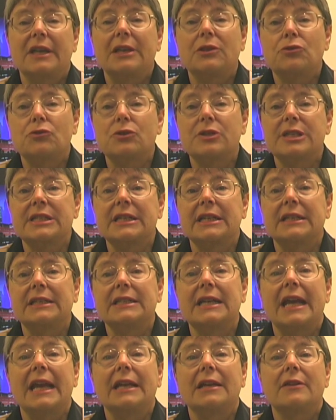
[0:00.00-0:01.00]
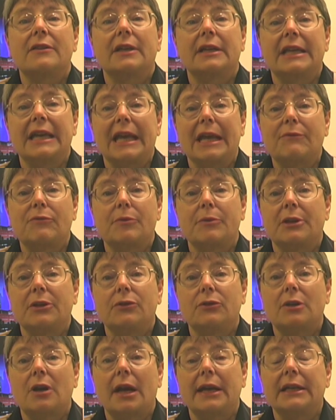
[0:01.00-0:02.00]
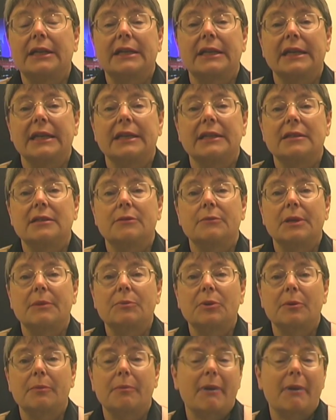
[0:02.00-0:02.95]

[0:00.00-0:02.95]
interesting data that came from the United Kingdom that